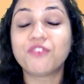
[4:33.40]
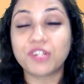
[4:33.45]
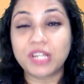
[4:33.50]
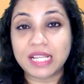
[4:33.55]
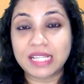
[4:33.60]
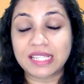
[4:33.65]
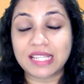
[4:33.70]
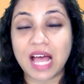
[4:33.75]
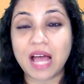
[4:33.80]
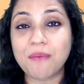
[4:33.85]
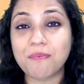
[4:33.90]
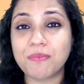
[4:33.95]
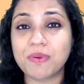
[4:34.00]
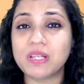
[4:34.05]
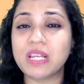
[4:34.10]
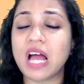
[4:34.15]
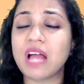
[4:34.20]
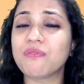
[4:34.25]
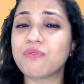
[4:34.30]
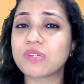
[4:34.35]
example,
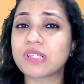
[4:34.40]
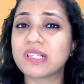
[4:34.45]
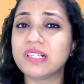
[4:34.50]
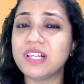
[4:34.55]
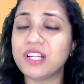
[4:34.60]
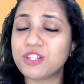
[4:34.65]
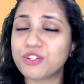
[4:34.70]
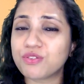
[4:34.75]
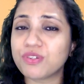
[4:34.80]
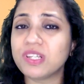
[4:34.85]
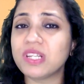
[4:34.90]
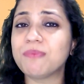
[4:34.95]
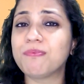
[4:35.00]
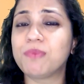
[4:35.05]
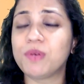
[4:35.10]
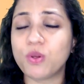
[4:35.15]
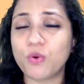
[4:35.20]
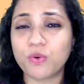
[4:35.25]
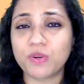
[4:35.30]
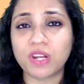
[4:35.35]
I was literally
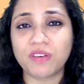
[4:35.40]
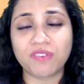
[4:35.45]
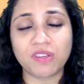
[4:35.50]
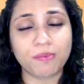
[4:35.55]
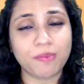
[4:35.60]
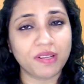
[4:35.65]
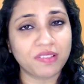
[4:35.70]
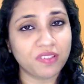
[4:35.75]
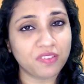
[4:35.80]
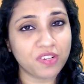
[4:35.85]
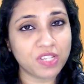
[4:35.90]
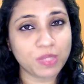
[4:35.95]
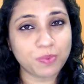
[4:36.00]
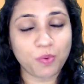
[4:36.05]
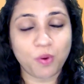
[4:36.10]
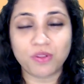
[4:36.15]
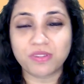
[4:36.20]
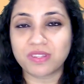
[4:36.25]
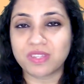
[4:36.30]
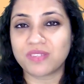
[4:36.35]
blown away by the
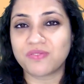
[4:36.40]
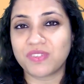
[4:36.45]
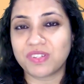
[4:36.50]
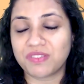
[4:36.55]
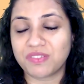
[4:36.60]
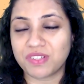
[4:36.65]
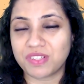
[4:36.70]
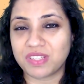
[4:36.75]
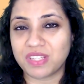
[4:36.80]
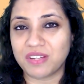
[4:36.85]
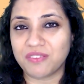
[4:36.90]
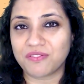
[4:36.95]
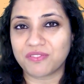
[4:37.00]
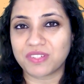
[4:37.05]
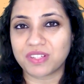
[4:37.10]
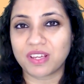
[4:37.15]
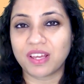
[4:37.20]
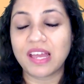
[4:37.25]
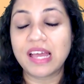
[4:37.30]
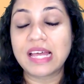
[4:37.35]
responses we received.
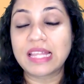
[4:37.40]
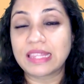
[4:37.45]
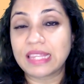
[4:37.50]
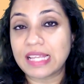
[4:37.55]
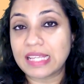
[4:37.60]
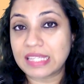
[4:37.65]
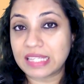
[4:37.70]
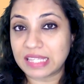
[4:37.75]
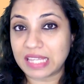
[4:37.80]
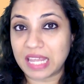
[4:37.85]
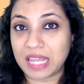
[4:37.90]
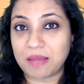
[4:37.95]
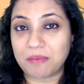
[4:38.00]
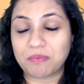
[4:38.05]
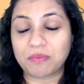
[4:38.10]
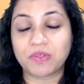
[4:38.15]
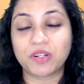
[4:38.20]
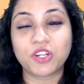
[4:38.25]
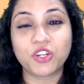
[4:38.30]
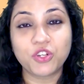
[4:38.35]
The same,
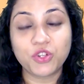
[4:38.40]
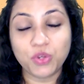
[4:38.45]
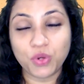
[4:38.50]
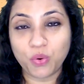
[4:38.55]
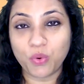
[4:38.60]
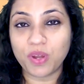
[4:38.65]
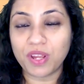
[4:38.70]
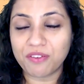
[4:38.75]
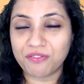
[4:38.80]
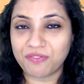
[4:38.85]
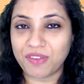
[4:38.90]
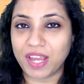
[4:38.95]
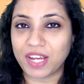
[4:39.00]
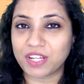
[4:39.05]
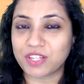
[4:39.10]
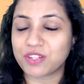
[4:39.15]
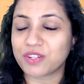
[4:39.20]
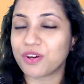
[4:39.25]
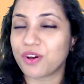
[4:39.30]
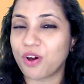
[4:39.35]
no
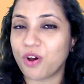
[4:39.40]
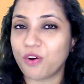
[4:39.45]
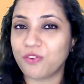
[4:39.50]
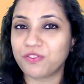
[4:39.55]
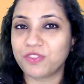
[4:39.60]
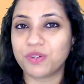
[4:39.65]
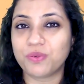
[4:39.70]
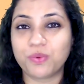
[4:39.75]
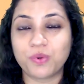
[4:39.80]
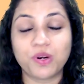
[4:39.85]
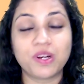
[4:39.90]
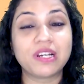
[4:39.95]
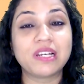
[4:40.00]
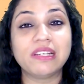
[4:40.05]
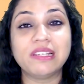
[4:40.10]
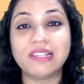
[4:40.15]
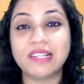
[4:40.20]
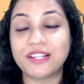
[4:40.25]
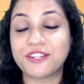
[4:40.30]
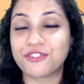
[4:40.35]
effect of the word
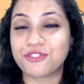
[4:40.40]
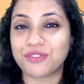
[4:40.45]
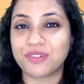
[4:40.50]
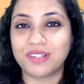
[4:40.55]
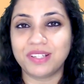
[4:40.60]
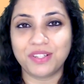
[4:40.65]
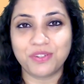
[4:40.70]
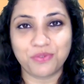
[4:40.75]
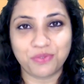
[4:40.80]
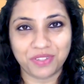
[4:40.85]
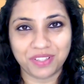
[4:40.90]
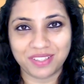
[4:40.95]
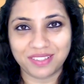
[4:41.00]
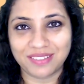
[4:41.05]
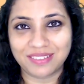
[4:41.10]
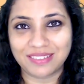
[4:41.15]
literally over here.